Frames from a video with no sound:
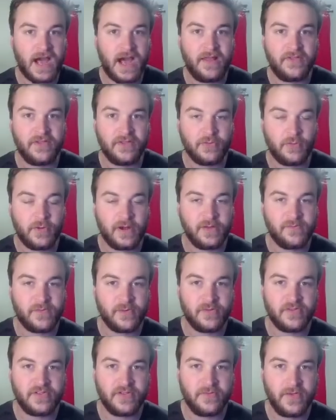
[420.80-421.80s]
on the
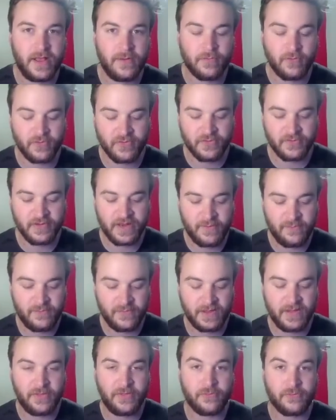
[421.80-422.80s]
21st of April. So
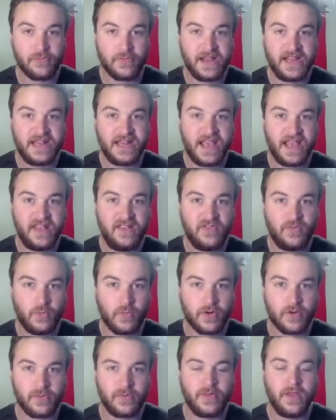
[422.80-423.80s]
definitely 3 days
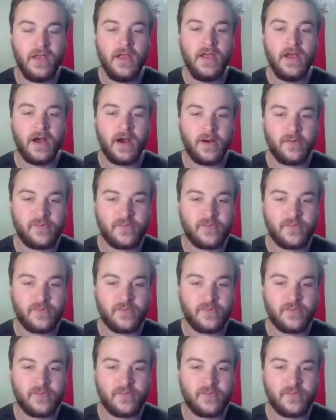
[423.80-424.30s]
worth of